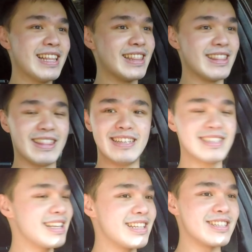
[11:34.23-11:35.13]
this
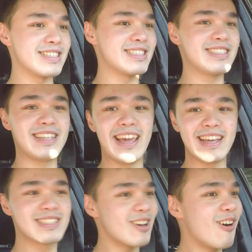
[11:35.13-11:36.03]
thing just
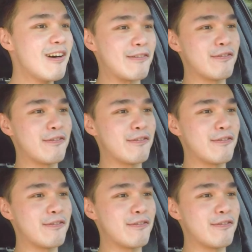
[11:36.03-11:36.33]
takes off.